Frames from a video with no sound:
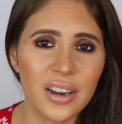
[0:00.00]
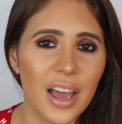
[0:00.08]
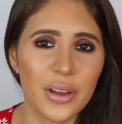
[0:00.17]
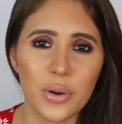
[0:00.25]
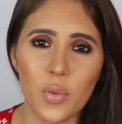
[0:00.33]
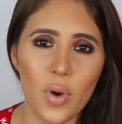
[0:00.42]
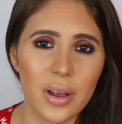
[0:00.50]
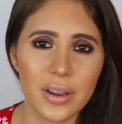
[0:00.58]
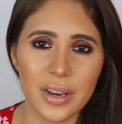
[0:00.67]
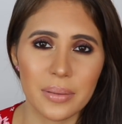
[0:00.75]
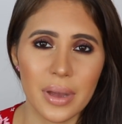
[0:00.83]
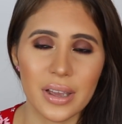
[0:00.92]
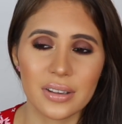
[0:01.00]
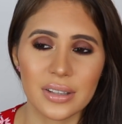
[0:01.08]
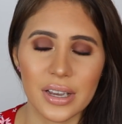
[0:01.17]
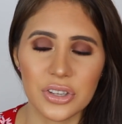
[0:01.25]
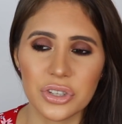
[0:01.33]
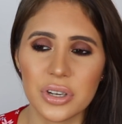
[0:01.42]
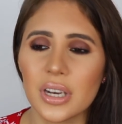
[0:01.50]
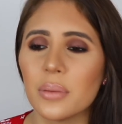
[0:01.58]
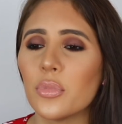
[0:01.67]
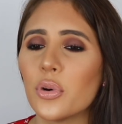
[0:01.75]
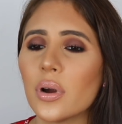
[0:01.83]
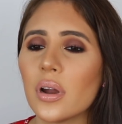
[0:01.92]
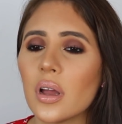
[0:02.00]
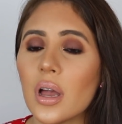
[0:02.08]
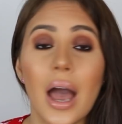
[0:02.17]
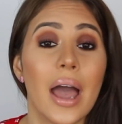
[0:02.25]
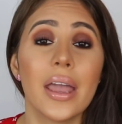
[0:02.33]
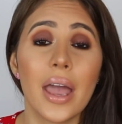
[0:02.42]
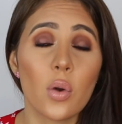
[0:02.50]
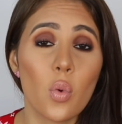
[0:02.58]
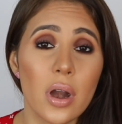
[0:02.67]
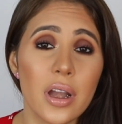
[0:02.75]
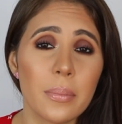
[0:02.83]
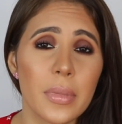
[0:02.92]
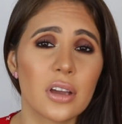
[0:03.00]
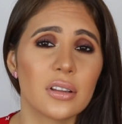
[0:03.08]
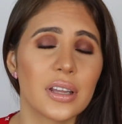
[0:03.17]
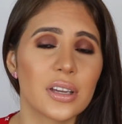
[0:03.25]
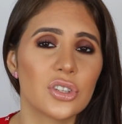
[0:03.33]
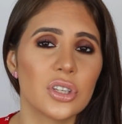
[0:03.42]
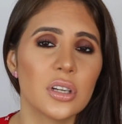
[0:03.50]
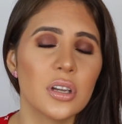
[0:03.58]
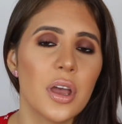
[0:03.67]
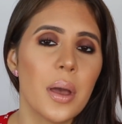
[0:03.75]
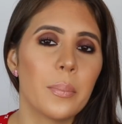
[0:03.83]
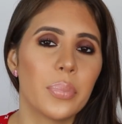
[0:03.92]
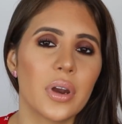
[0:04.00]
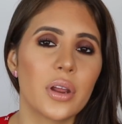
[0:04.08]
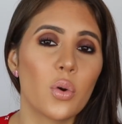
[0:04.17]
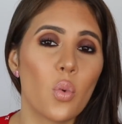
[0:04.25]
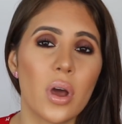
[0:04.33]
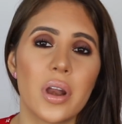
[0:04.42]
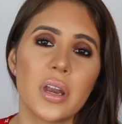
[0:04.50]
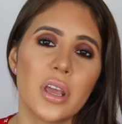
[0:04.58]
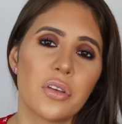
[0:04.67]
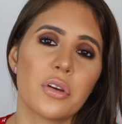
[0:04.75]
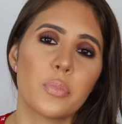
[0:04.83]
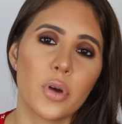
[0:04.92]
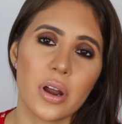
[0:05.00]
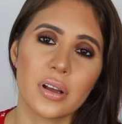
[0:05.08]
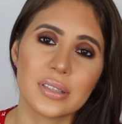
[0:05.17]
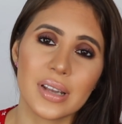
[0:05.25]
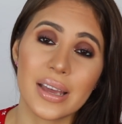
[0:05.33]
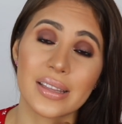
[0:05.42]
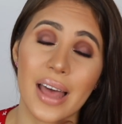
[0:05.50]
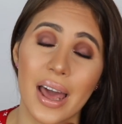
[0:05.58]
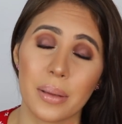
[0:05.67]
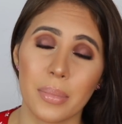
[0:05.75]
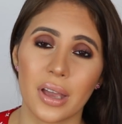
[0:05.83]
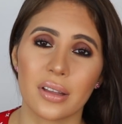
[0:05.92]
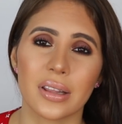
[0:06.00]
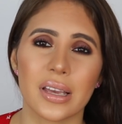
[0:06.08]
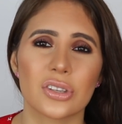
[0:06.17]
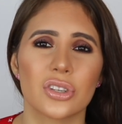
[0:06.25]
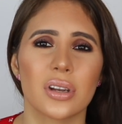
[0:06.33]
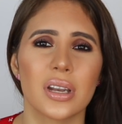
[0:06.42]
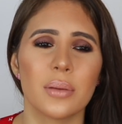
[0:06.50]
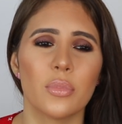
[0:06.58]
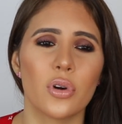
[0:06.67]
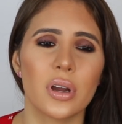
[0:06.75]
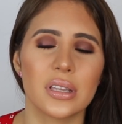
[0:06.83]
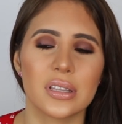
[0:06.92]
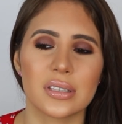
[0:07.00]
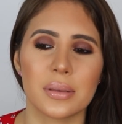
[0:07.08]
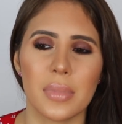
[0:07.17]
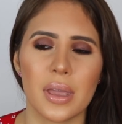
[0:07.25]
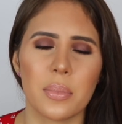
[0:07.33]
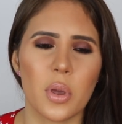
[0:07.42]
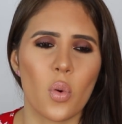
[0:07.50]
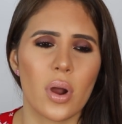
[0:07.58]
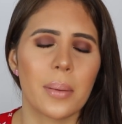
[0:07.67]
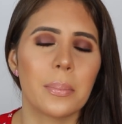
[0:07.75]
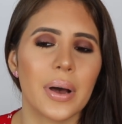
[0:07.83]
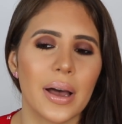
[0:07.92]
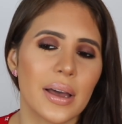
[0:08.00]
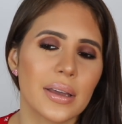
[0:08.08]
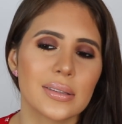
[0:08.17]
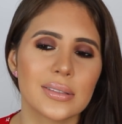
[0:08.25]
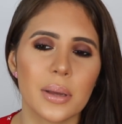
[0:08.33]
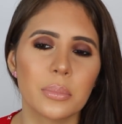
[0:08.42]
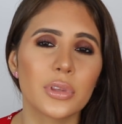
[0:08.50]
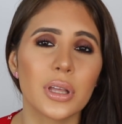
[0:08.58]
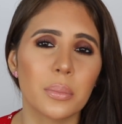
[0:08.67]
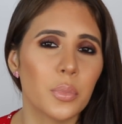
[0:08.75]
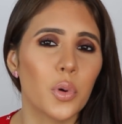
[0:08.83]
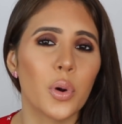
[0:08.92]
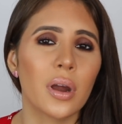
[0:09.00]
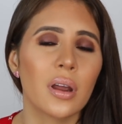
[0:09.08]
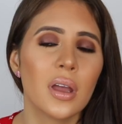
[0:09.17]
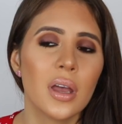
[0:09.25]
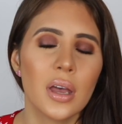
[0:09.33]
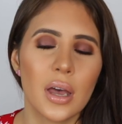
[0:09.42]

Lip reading: I don't want it in my collection anymore. I want it in my collection, but I don't want any other products like that in my collection anymore. It doesn't make me want to buy something more.